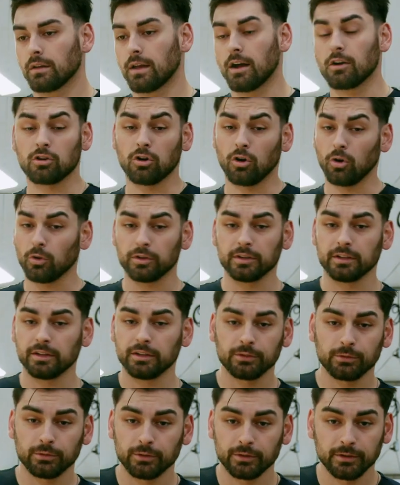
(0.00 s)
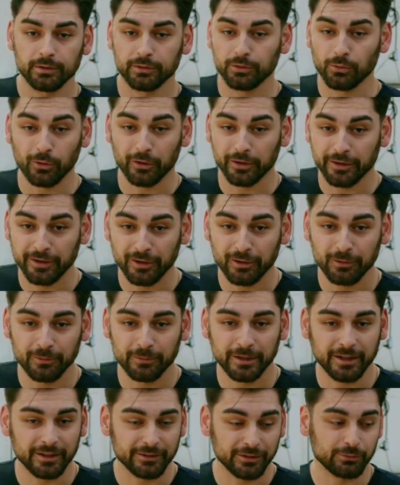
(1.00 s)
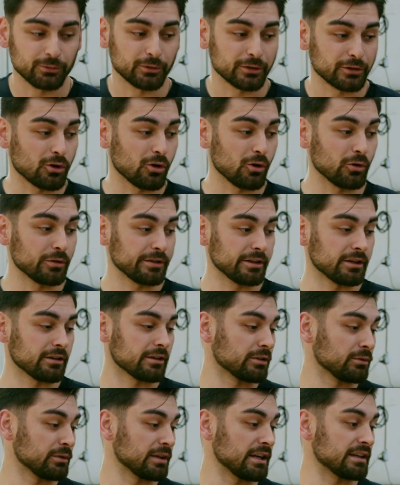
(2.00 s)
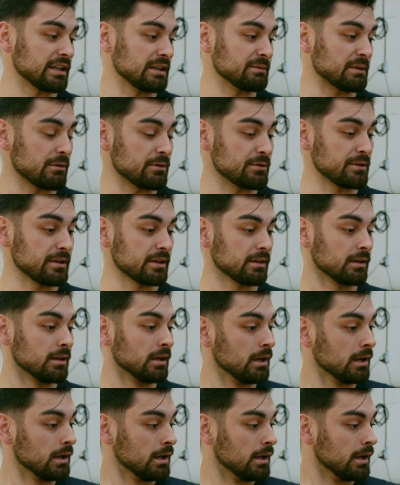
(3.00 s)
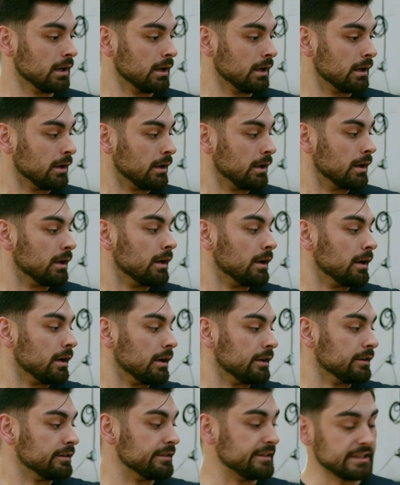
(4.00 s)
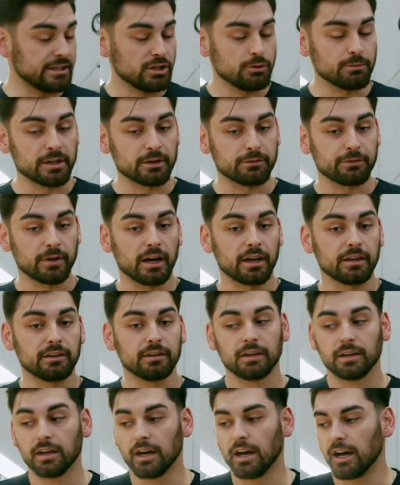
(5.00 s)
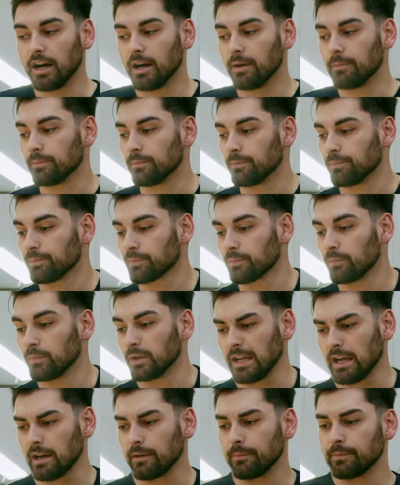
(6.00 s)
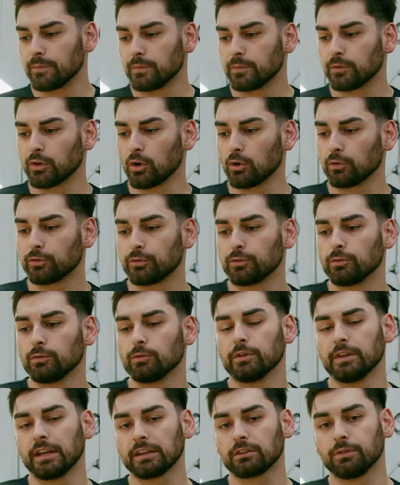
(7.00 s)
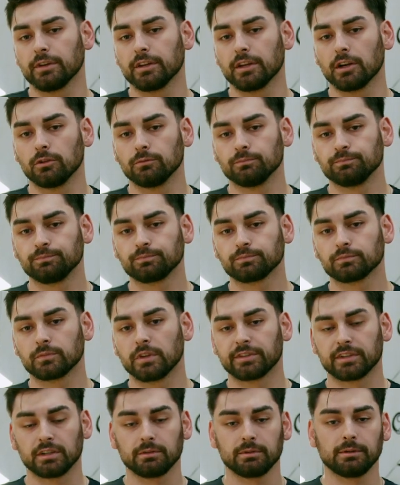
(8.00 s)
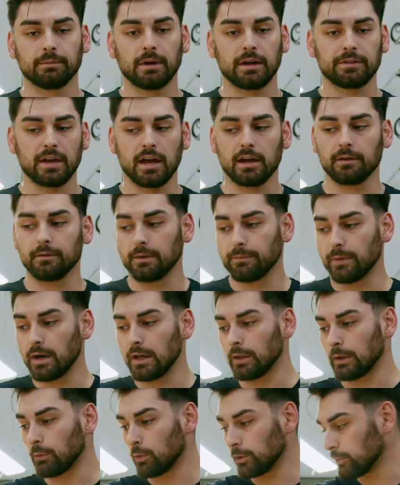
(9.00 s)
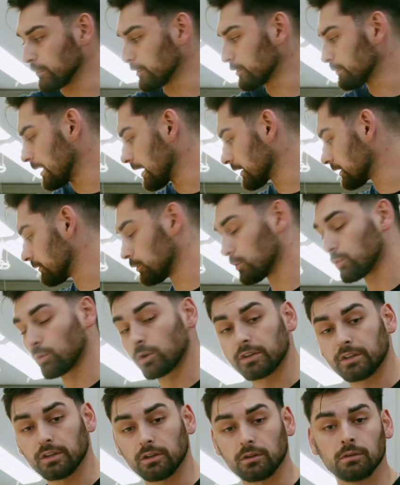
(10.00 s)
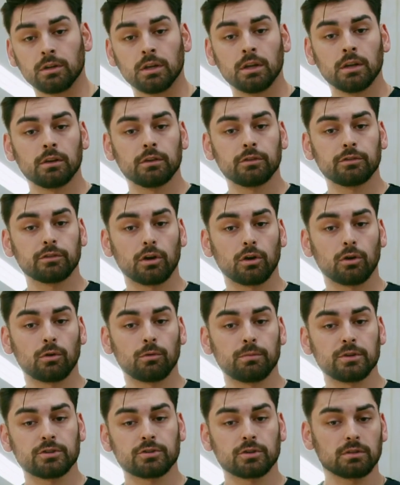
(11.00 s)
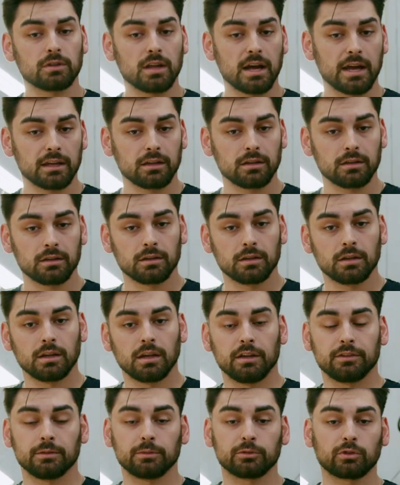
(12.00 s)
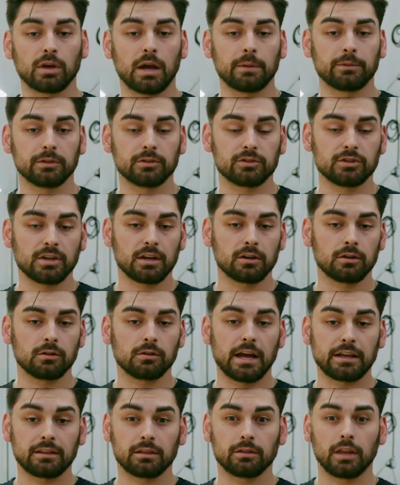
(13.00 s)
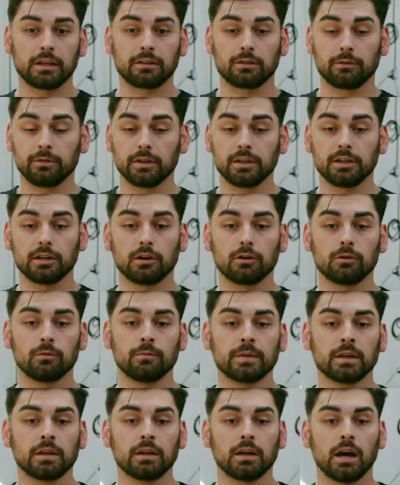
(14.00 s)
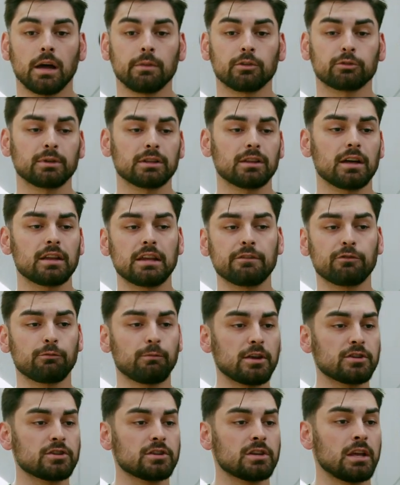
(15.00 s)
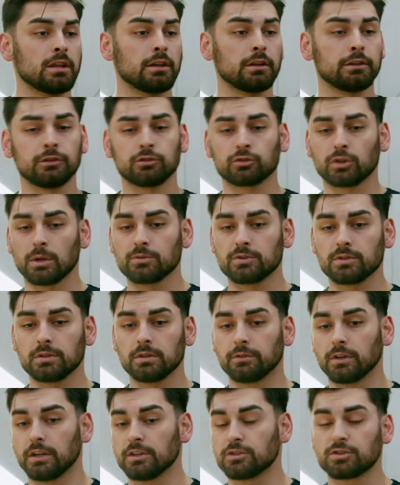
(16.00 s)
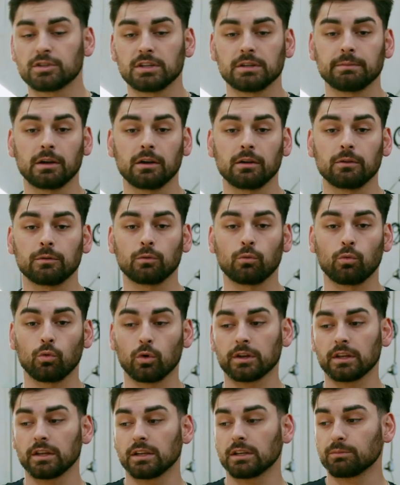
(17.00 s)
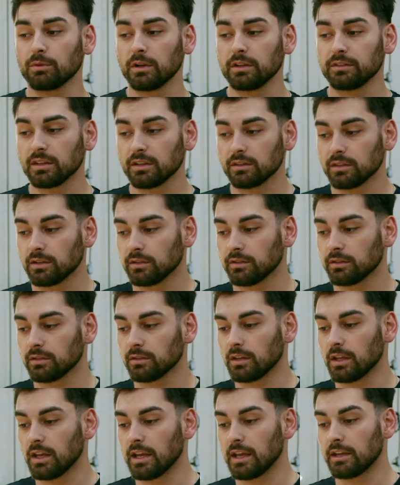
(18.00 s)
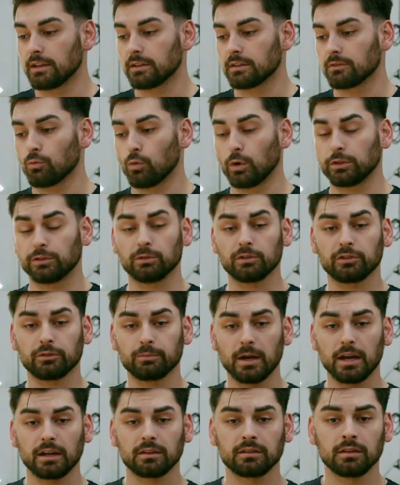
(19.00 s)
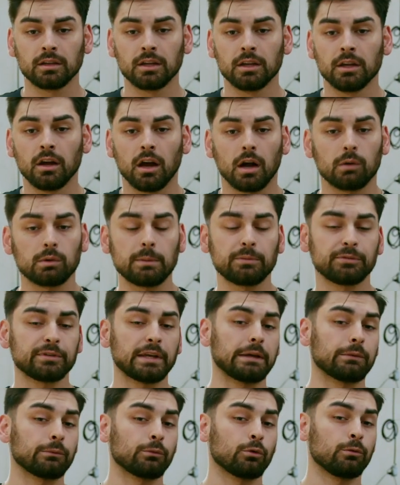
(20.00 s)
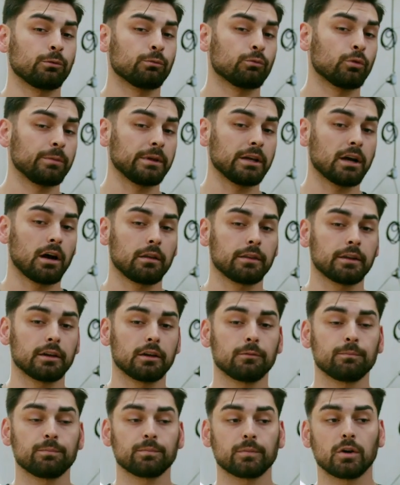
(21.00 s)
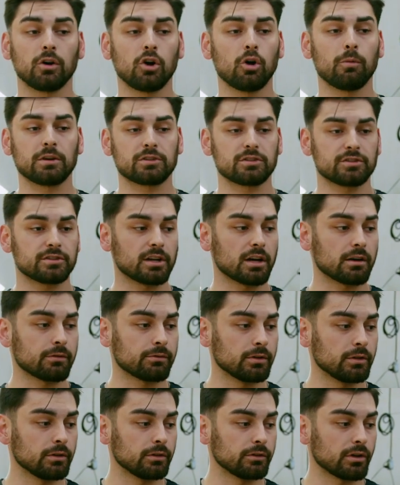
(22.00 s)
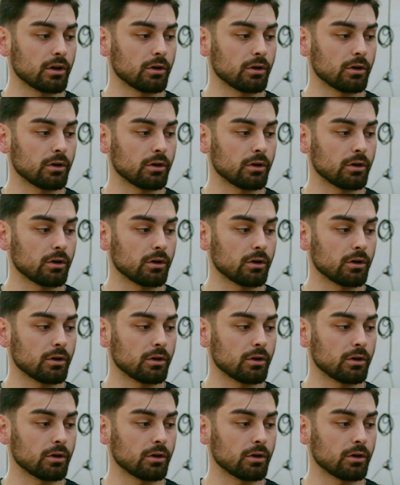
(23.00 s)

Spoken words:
cold it is to work here, because it's really cold in here because we gotta keep everything dehumidified. But yeah, so the next video is gonna be about that, about like what to expect if you were to work here. So be sure to like and subscribe to the channel, like the video. There's gonna be a lot of information in the description if you're interested about working in a place like this and what to expect. Our website will be on there, a whole bunch of stuff. So